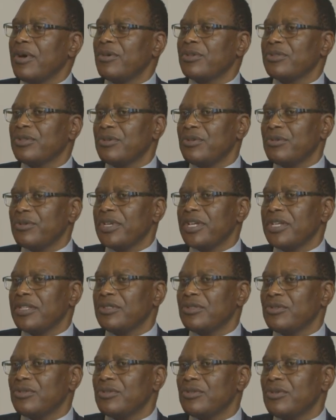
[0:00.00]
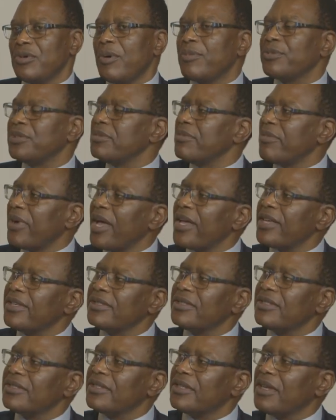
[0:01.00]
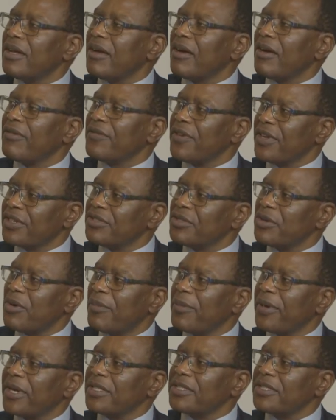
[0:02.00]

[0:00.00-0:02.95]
We're also looking to optimize our factory